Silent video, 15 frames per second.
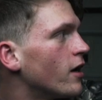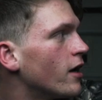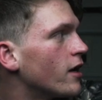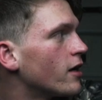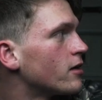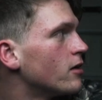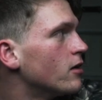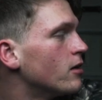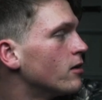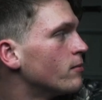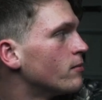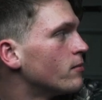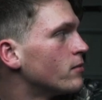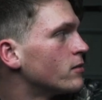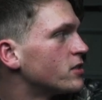rack,
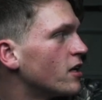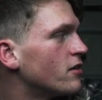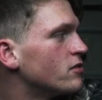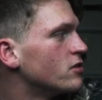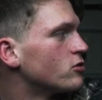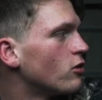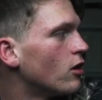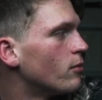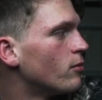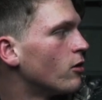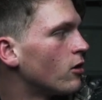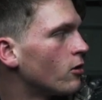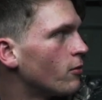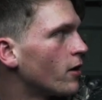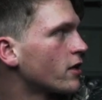safety squat
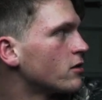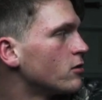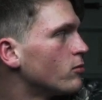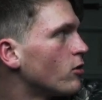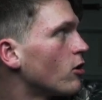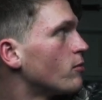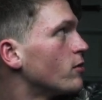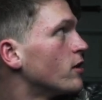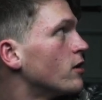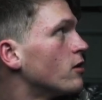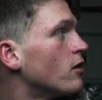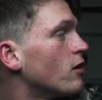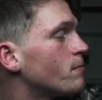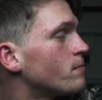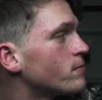bar, regular
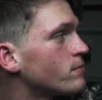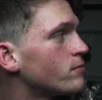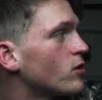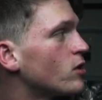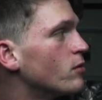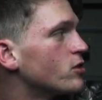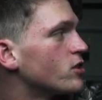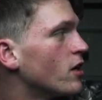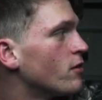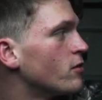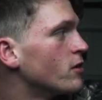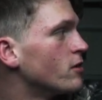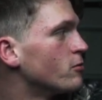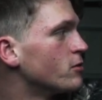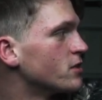barbell, pretty much
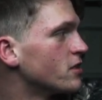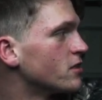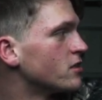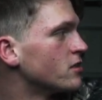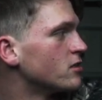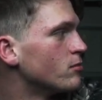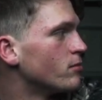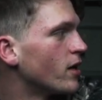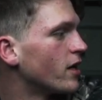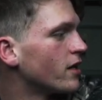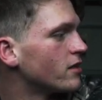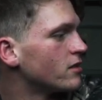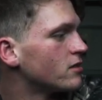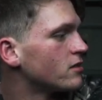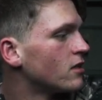every resistance of
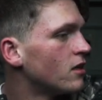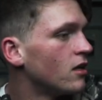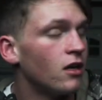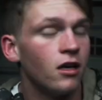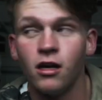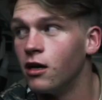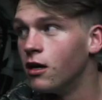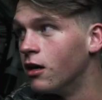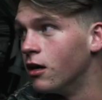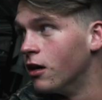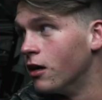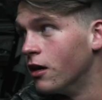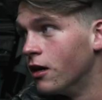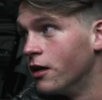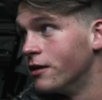bands,
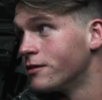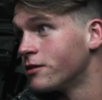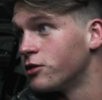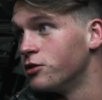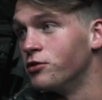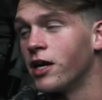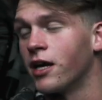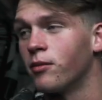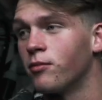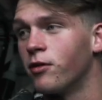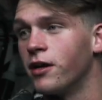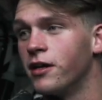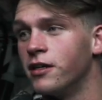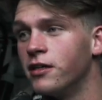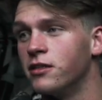glute ham
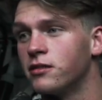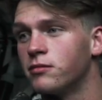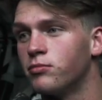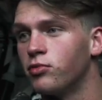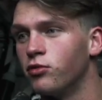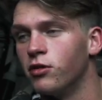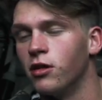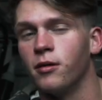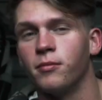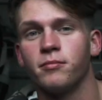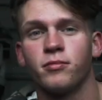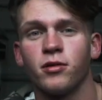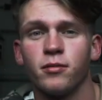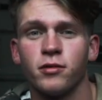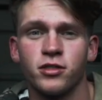raise, pull
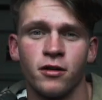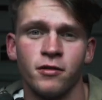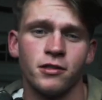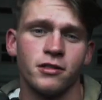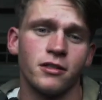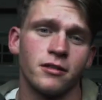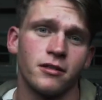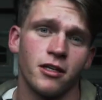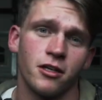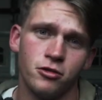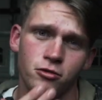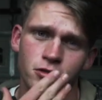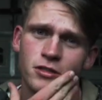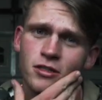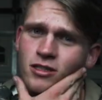up, pretty much everything that
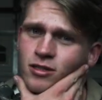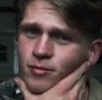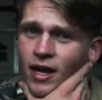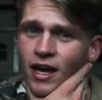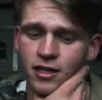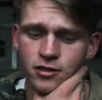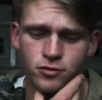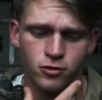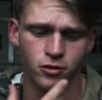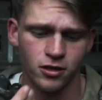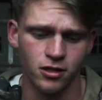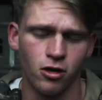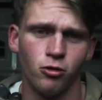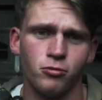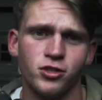you could ask for
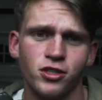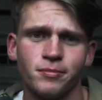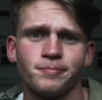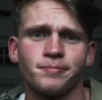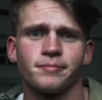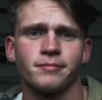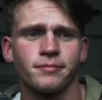in a home gym.